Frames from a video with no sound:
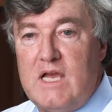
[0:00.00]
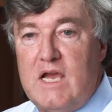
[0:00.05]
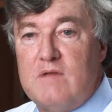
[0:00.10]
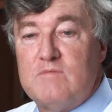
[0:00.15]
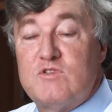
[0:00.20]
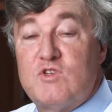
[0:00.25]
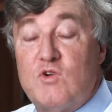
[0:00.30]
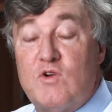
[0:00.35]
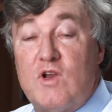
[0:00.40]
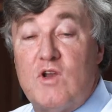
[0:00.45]

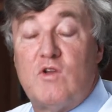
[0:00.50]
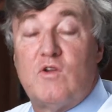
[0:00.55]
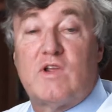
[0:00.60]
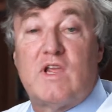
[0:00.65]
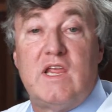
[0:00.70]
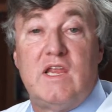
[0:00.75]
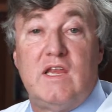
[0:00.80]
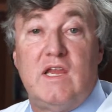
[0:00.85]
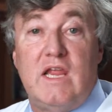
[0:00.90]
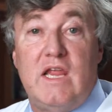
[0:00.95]
I'm certainly
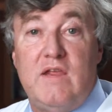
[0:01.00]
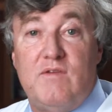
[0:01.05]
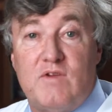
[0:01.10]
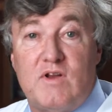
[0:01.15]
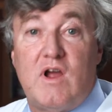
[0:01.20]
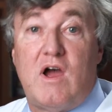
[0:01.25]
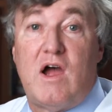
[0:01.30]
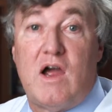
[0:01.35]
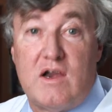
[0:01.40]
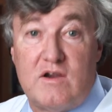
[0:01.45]
looking
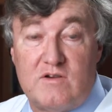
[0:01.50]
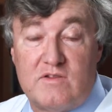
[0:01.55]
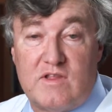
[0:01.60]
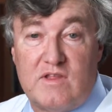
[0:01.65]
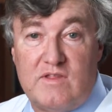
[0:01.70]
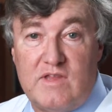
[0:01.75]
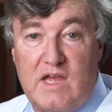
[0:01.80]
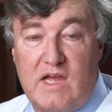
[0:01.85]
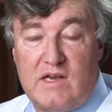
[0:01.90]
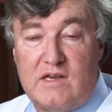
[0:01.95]
even higher
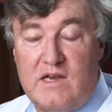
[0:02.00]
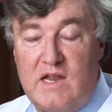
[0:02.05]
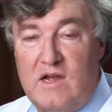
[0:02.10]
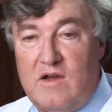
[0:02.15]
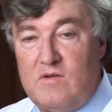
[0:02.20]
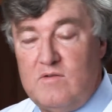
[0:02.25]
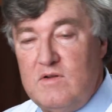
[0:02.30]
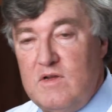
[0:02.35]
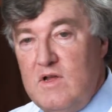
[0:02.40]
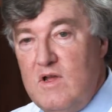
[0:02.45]
than that
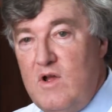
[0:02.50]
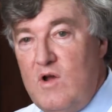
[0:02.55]
now,